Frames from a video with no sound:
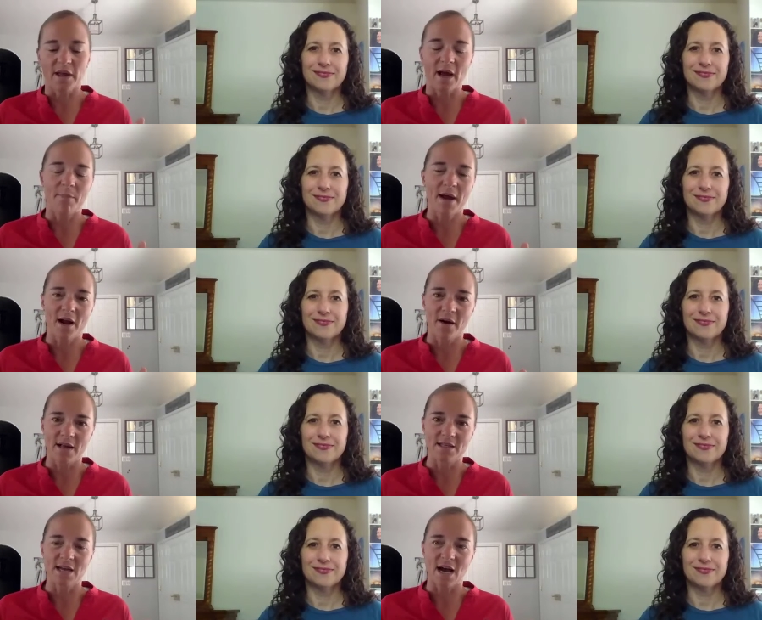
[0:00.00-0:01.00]

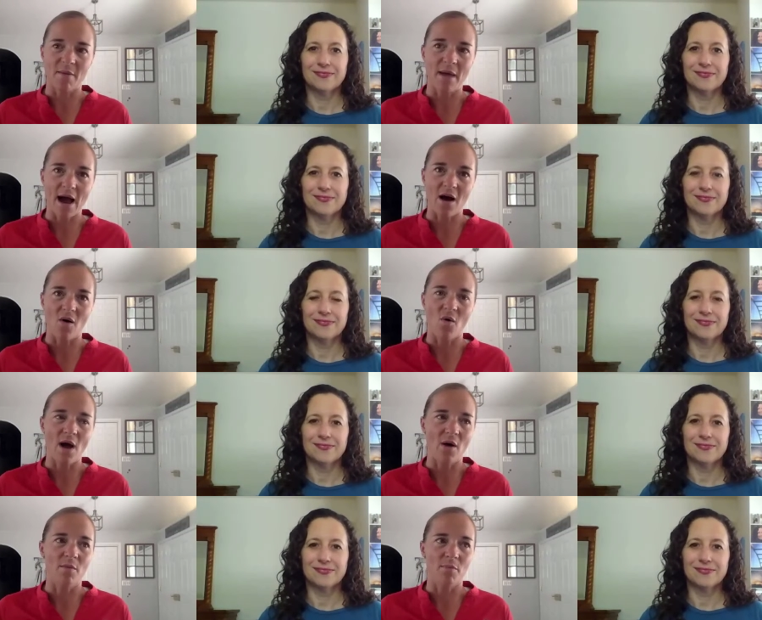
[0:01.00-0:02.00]
Speaker 1: apparent um, how
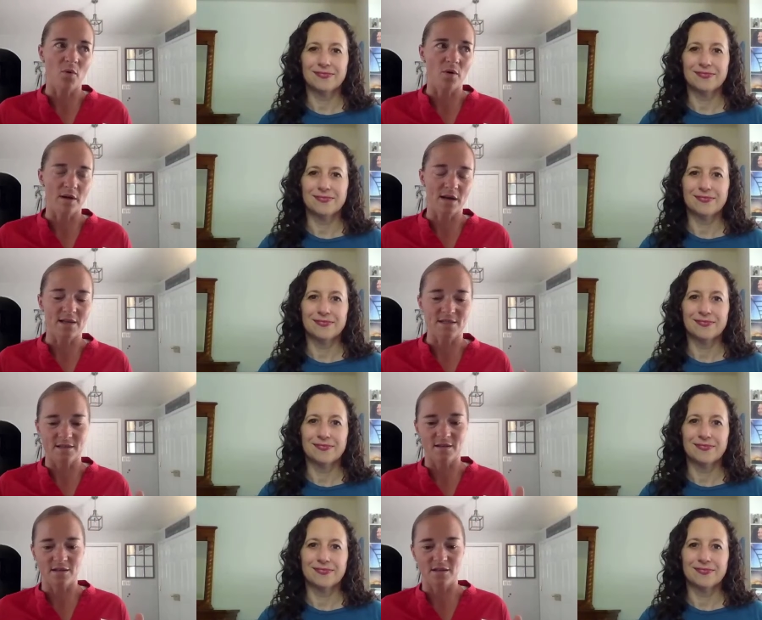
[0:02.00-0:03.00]
how important important it is
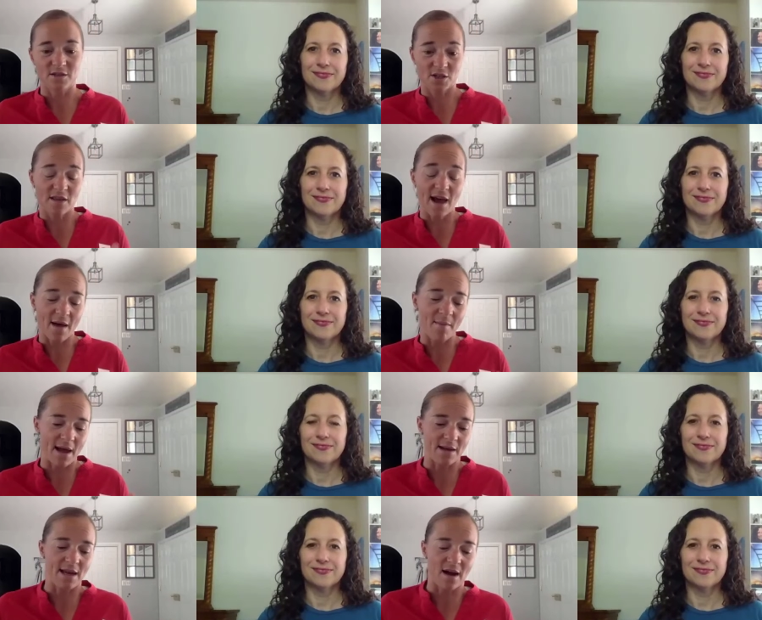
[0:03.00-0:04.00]
to them
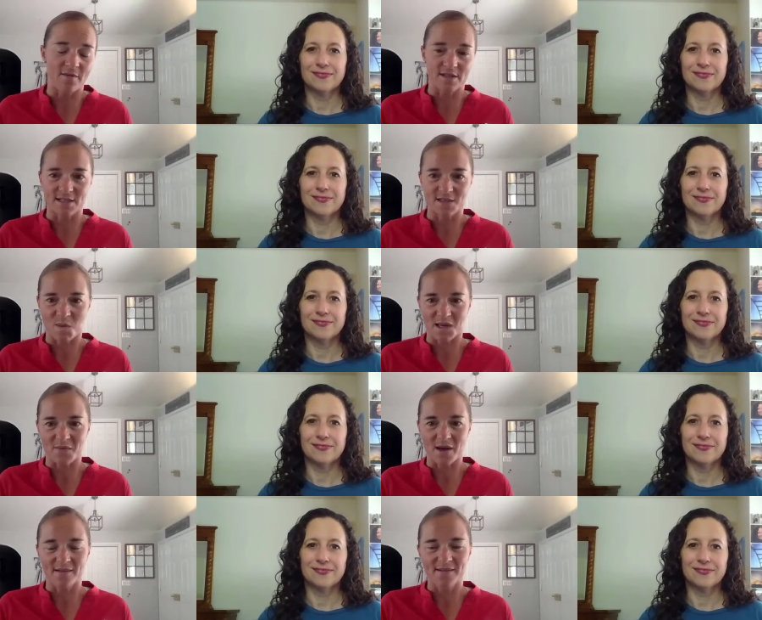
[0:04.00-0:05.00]
and, and obviously to me as
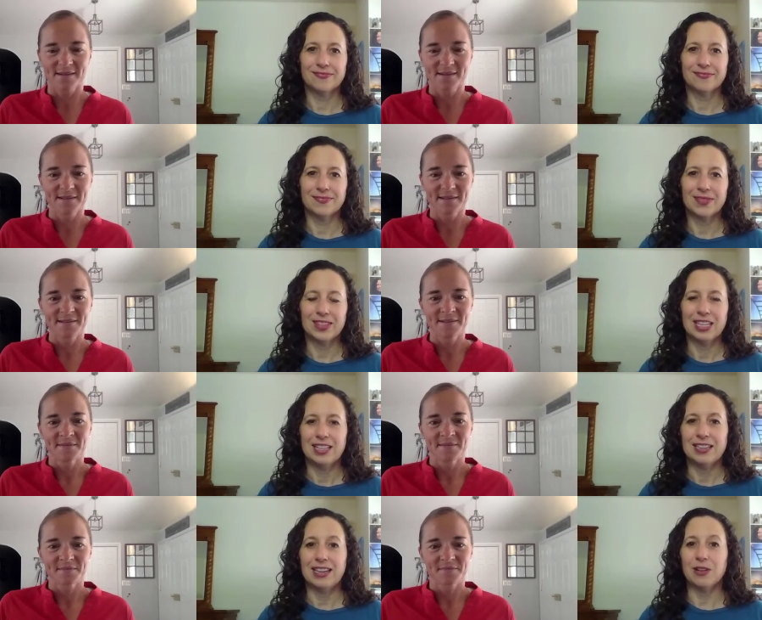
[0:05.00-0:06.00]
well.
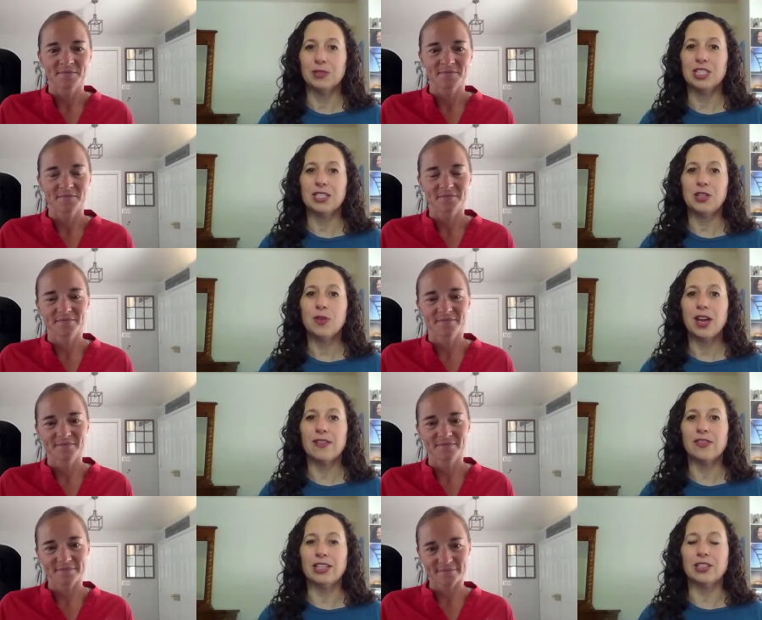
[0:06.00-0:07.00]
Speaker 2: Now, Melissa, you
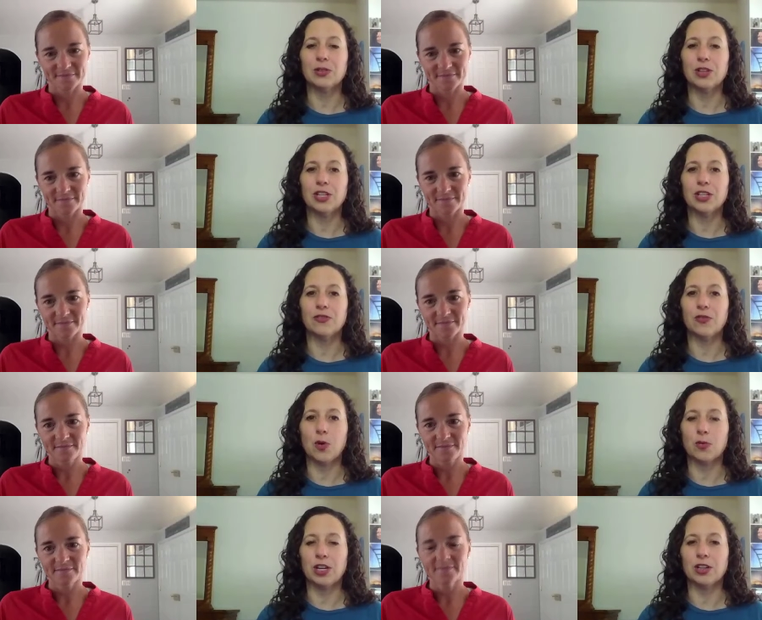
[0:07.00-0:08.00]
have a Toyota
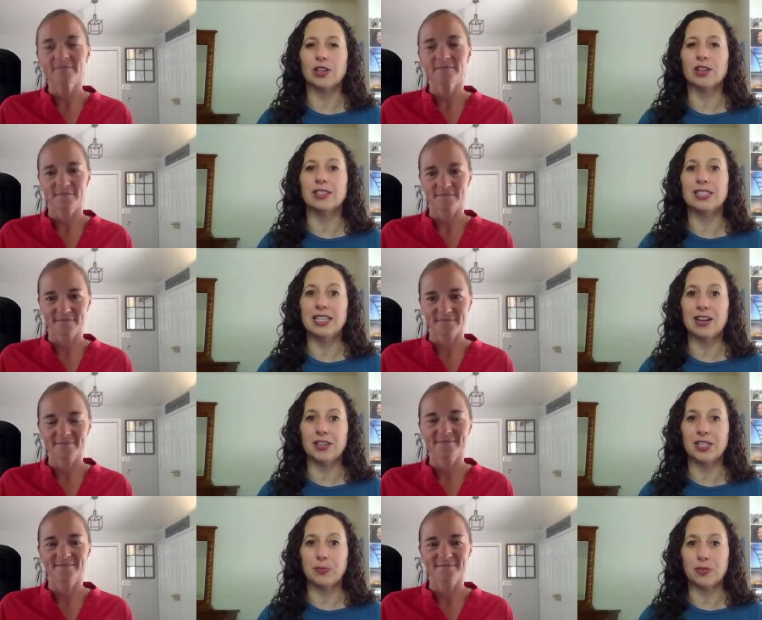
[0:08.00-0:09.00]
4Runner
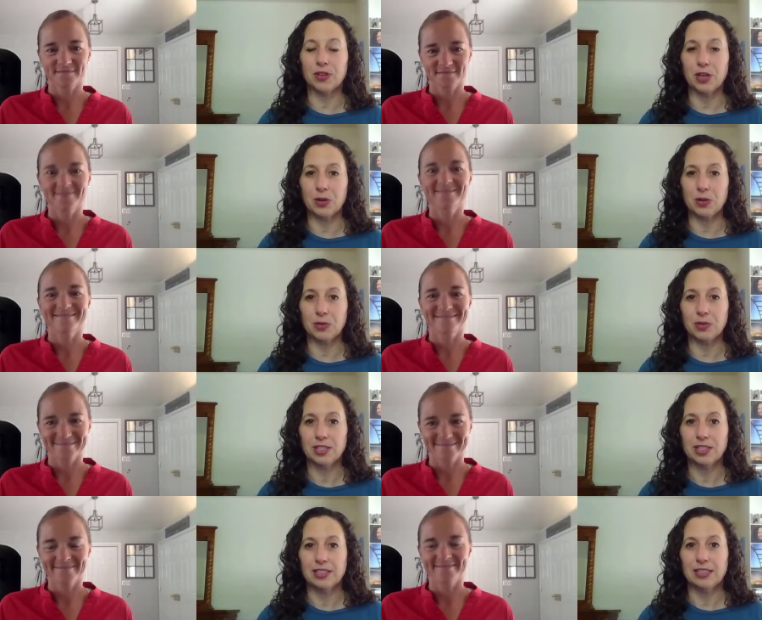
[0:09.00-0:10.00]
TRD Pro,
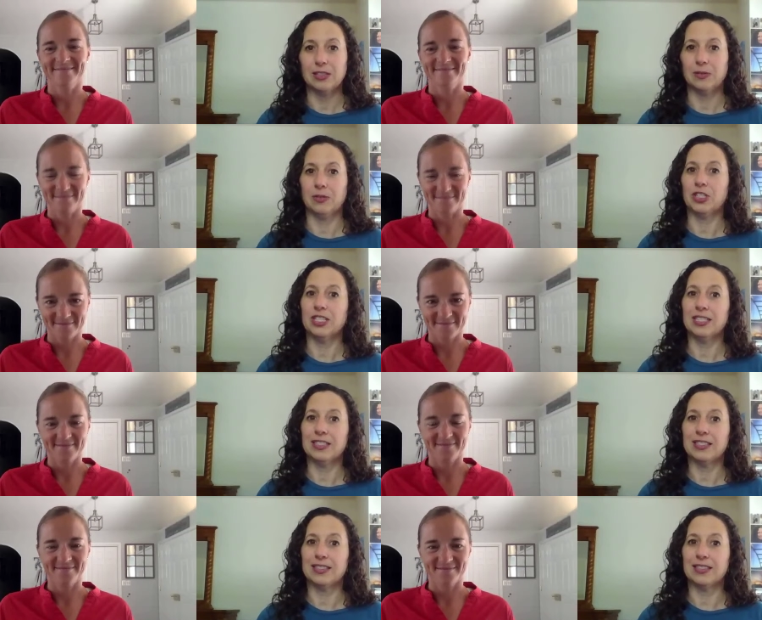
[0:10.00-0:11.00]
which
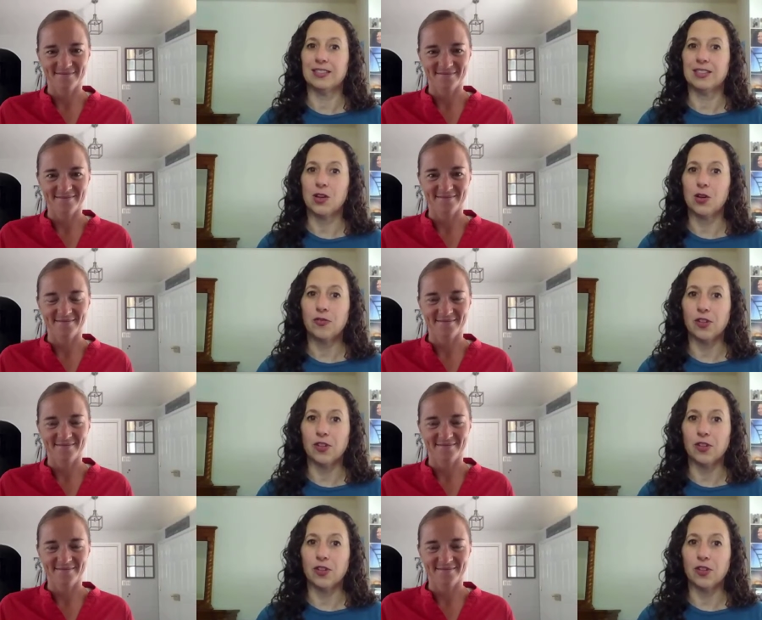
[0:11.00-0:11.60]
is so